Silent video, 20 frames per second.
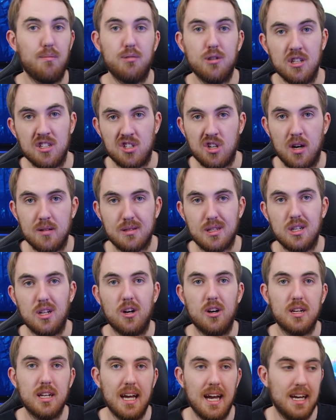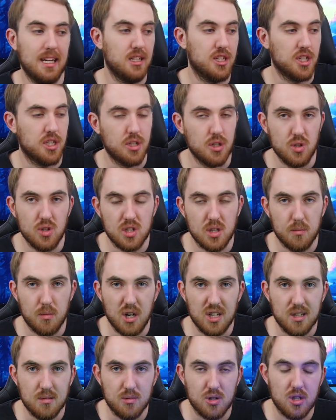the top slot and just use the
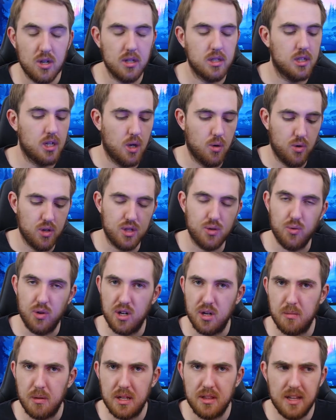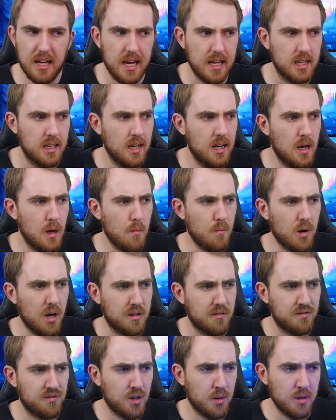bottom slot so I was worried about that but
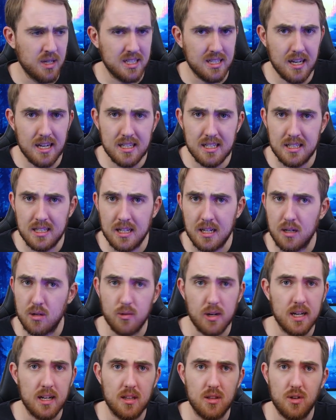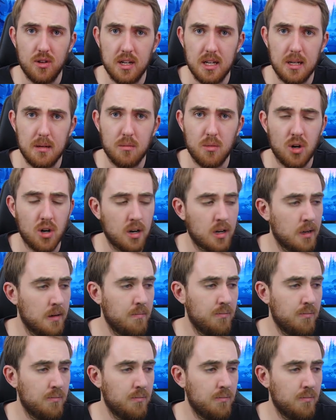from my testing running 3D Mark